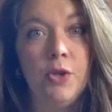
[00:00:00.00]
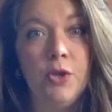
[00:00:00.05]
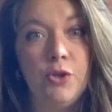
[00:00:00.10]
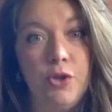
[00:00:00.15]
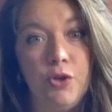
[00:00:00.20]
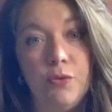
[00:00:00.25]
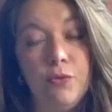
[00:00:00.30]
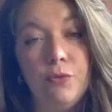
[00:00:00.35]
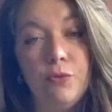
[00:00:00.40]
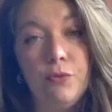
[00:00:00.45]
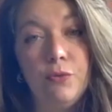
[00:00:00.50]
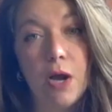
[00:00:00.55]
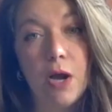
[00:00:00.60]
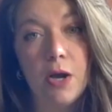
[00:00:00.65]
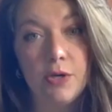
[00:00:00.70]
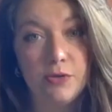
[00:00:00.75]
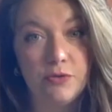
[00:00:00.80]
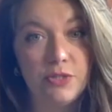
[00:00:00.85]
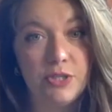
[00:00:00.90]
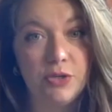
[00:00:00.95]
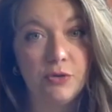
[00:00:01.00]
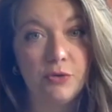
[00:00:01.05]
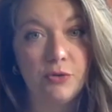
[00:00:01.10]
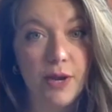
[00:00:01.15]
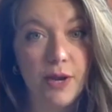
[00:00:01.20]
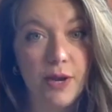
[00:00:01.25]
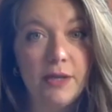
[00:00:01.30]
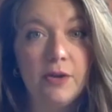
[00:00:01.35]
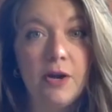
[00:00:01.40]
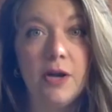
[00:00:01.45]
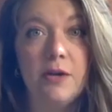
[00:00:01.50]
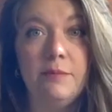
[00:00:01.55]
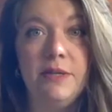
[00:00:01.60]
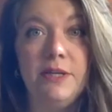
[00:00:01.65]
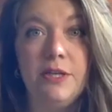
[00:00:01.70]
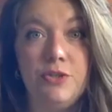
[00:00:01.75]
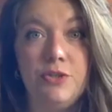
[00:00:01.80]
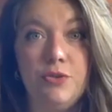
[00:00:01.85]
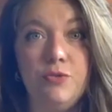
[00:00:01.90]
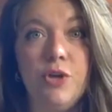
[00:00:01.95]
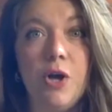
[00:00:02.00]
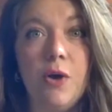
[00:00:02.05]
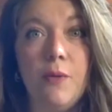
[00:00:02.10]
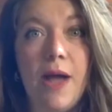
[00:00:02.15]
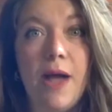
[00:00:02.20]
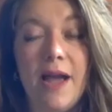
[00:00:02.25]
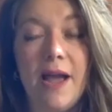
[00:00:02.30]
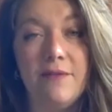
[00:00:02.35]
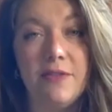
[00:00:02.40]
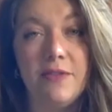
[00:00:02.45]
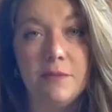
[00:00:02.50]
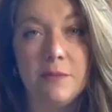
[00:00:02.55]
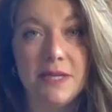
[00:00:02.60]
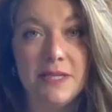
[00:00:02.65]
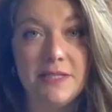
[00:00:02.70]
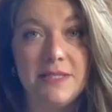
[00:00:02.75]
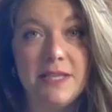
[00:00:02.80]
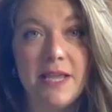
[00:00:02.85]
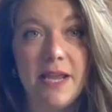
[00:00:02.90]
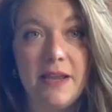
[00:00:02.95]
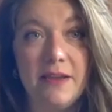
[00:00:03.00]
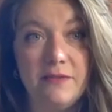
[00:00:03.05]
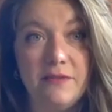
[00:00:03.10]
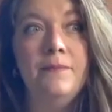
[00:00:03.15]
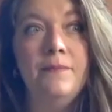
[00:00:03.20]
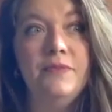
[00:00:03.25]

you are using your credit card because you don't have the money saved.